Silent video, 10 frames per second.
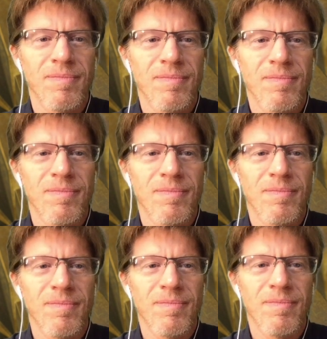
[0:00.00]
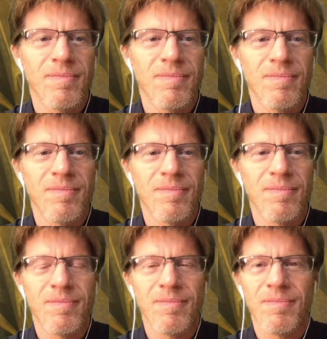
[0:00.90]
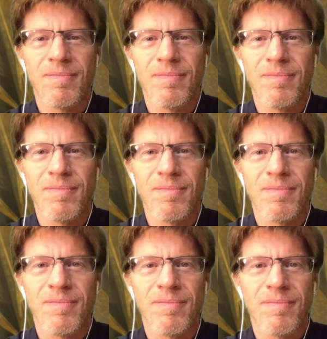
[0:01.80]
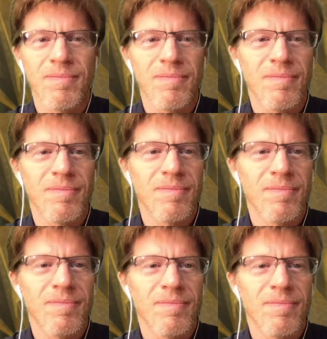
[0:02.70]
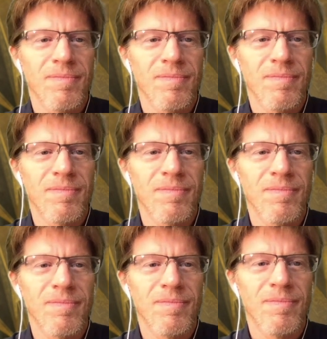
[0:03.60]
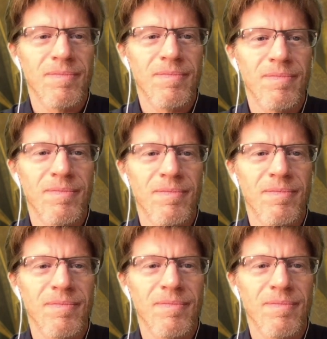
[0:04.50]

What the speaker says: No words are spoken by the person on screen.